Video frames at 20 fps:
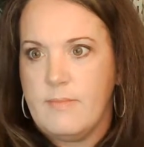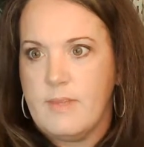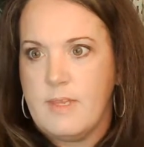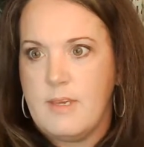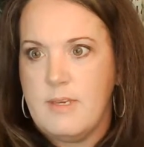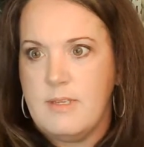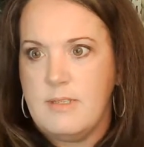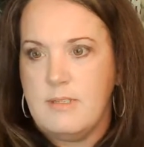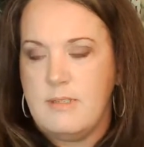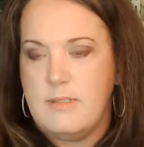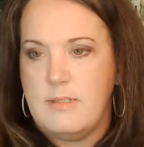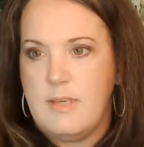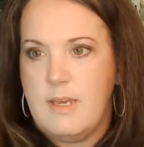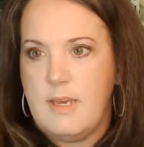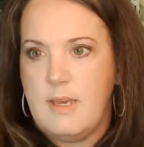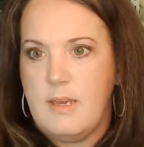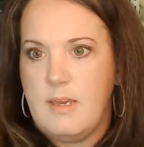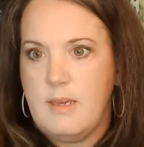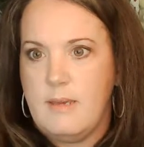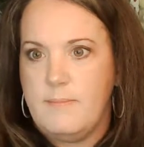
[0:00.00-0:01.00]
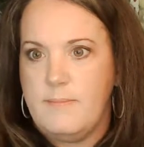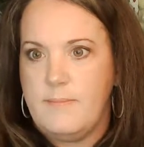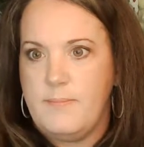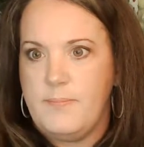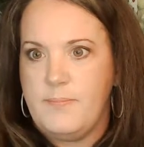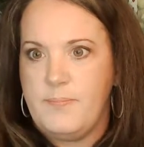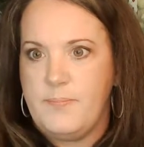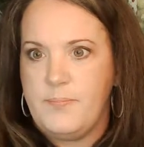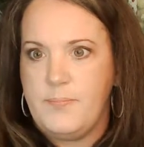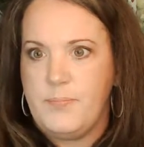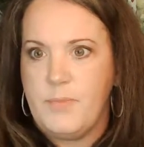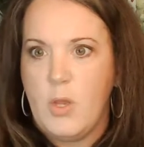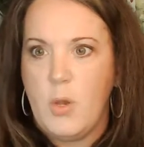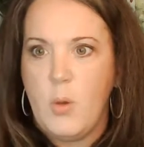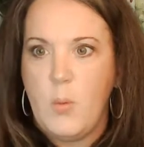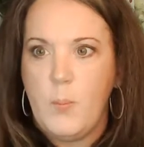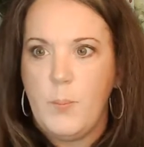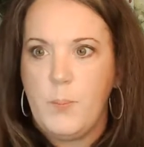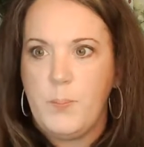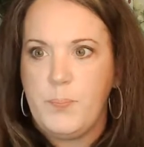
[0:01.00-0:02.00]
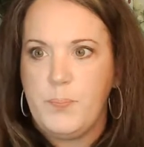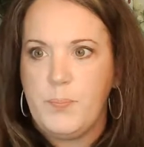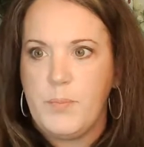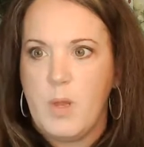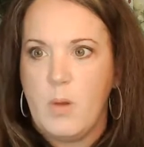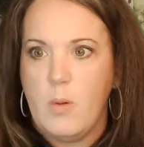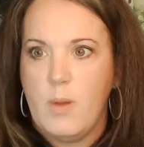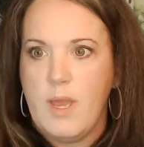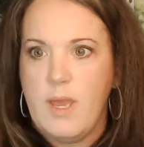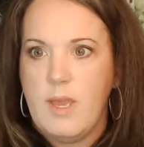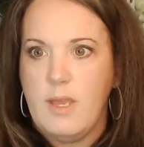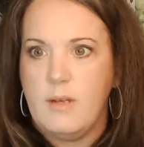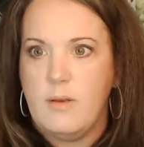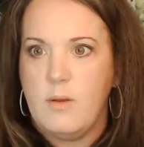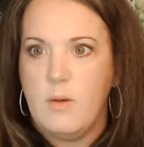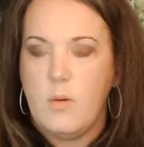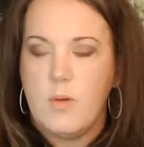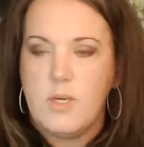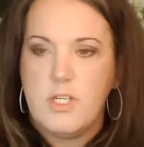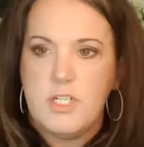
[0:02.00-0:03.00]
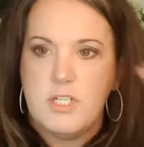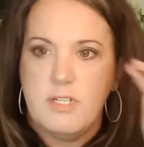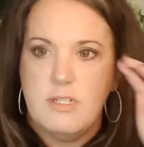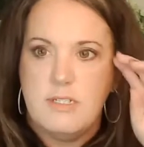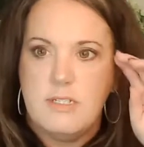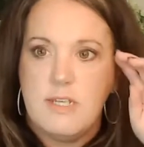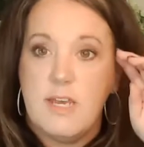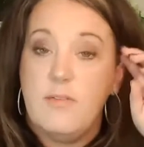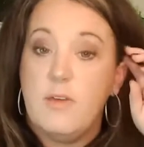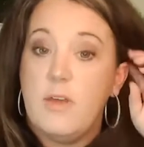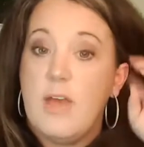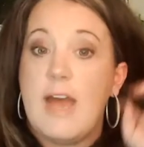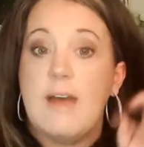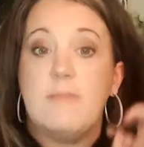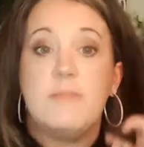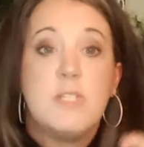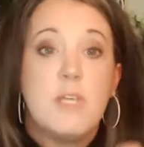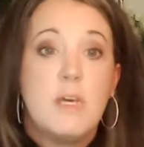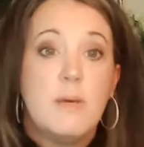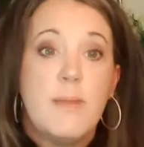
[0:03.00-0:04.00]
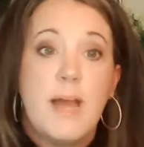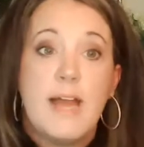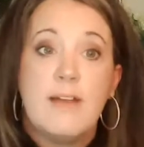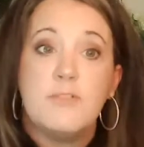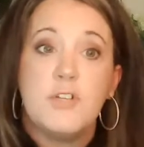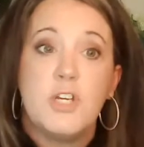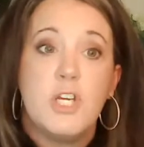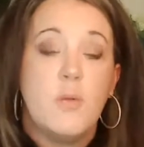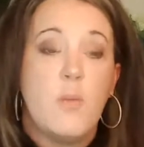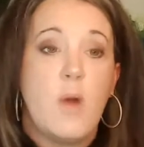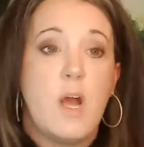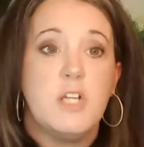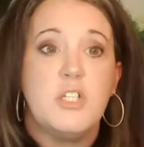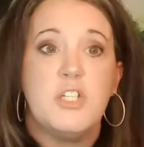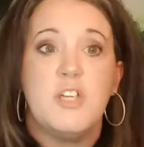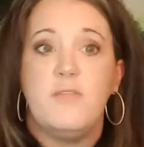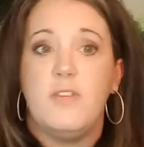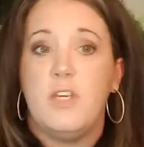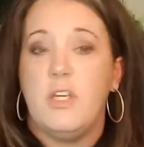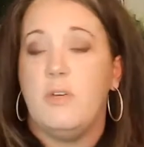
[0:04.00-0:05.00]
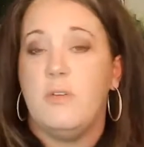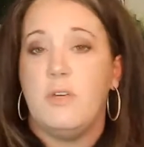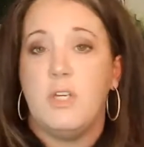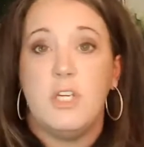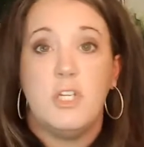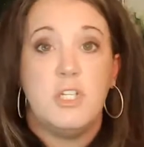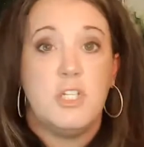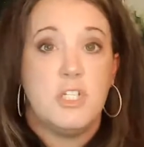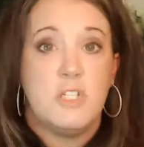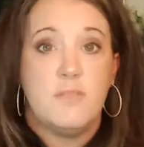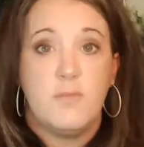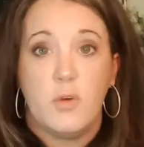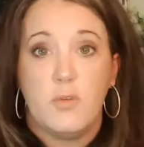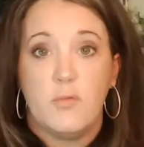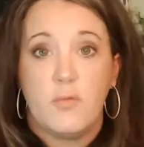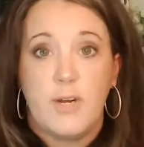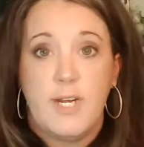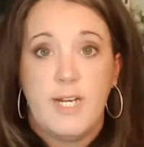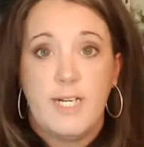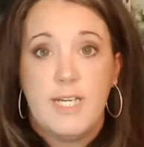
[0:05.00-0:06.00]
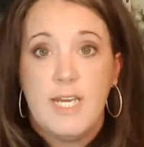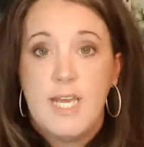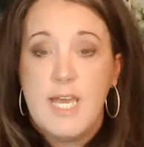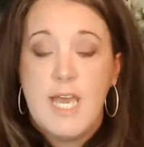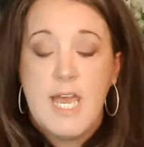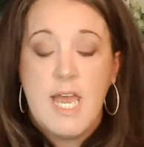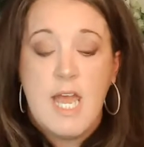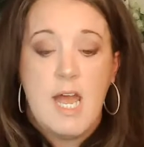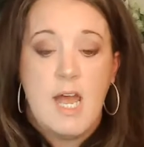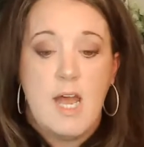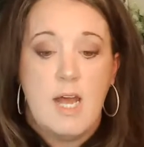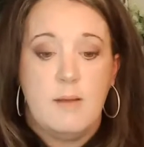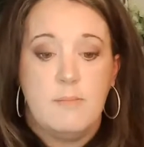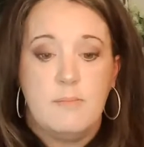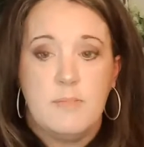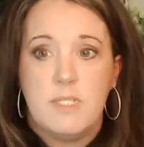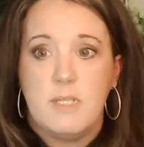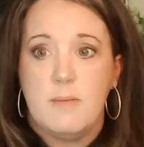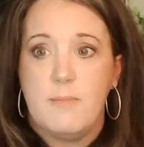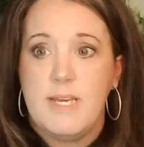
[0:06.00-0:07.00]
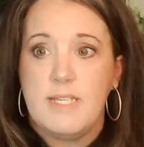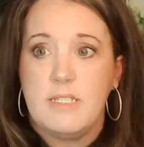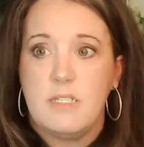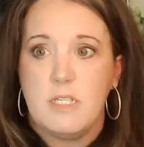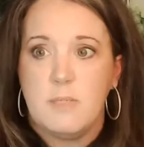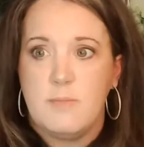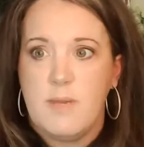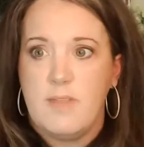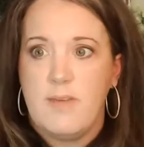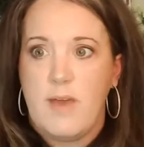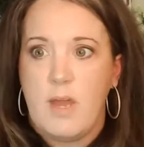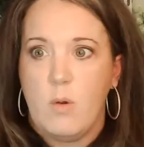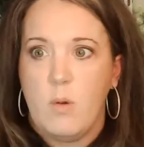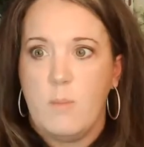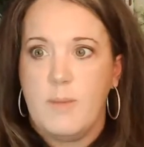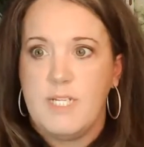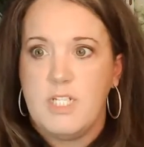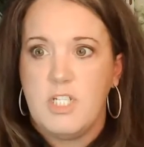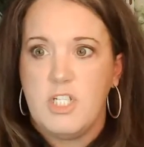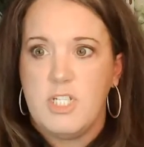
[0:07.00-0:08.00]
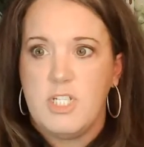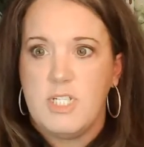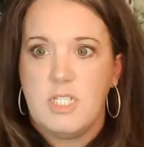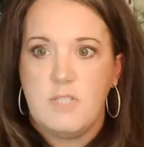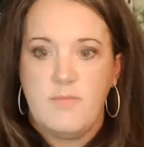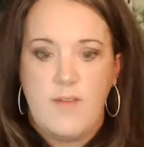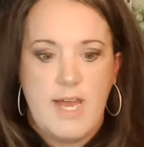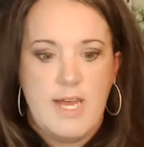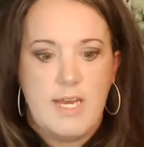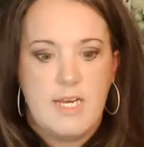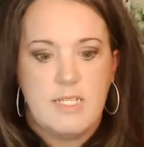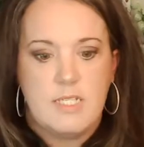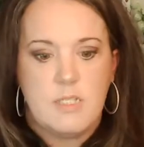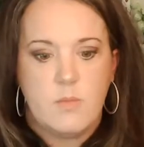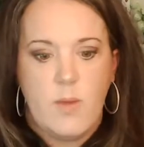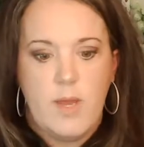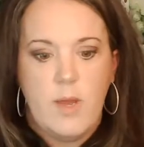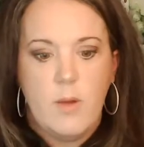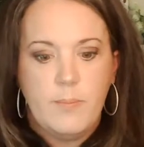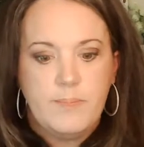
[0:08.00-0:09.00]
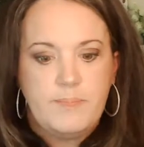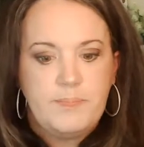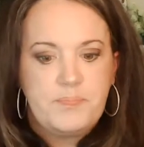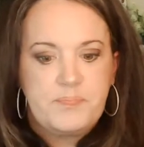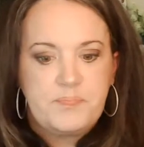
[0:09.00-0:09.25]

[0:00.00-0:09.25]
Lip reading: Let's see. Nope. Okay, no questions. If you have some after you watch, if you just feel free to message me. That will be just fine as well.